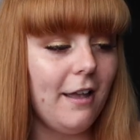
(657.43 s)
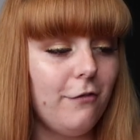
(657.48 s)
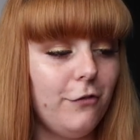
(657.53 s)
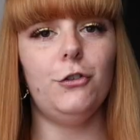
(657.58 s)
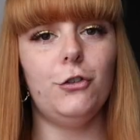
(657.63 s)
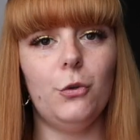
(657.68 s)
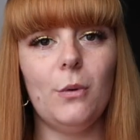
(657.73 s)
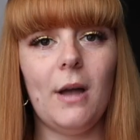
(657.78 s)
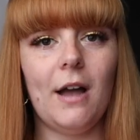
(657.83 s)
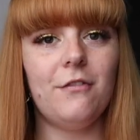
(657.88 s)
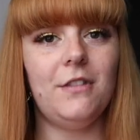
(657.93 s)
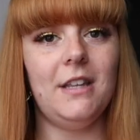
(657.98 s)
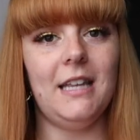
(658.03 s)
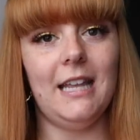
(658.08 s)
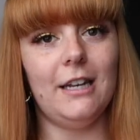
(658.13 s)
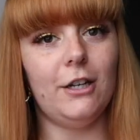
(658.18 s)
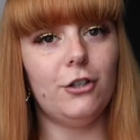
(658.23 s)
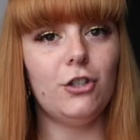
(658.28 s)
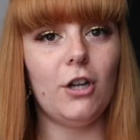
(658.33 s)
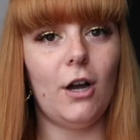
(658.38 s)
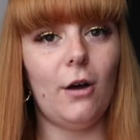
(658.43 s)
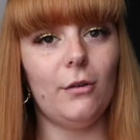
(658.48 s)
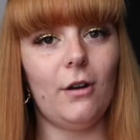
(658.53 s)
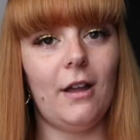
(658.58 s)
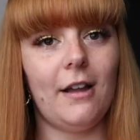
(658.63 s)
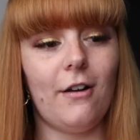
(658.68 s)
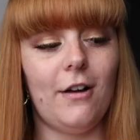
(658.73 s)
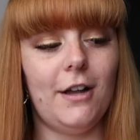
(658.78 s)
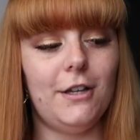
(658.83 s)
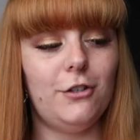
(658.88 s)
If you do have the inner child
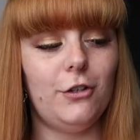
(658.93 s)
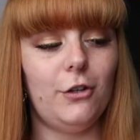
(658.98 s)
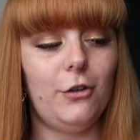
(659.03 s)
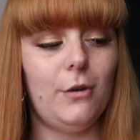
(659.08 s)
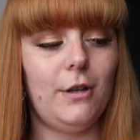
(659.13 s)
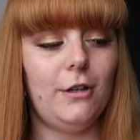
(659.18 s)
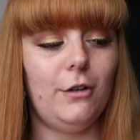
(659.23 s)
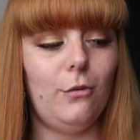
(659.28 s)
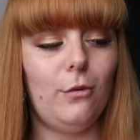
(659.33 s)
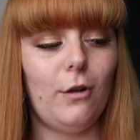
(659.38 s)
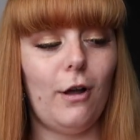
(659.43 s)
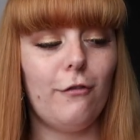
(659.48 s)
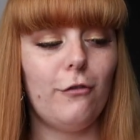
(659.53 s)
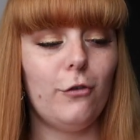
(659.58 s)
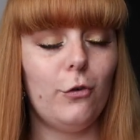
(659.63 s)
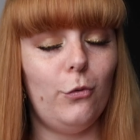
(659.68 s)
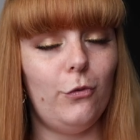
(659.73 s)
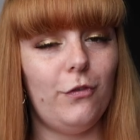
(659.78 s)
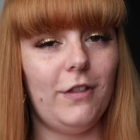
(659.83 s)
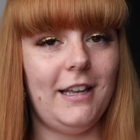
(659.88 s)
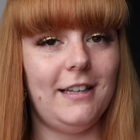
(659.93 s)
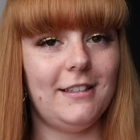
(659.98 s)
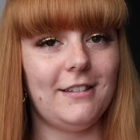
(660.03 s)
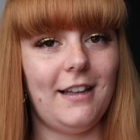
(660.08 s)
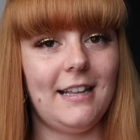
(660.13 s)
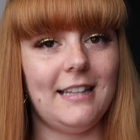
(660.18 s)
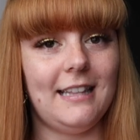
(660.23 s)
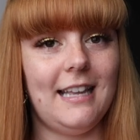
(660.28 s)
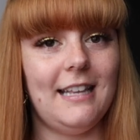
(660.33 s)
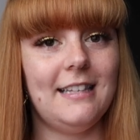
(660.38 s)
like I do and you love cool things
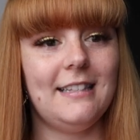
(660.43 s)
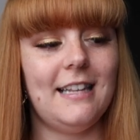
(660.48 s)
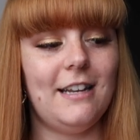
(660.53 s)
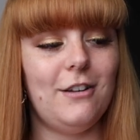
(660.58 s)
like this,